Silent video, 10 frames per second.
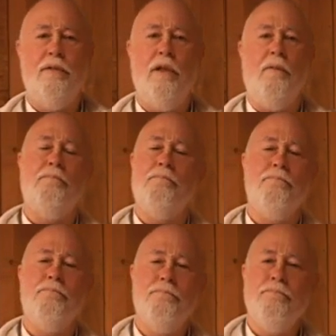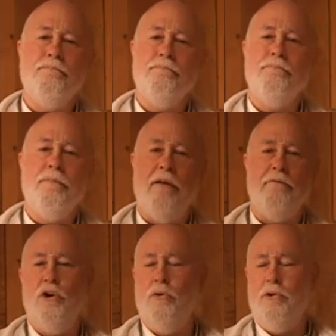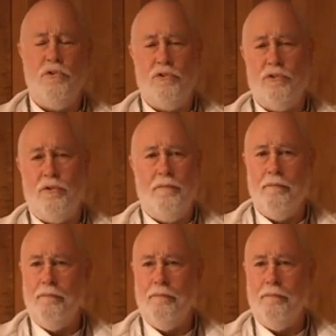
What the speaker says: No, I have no interest.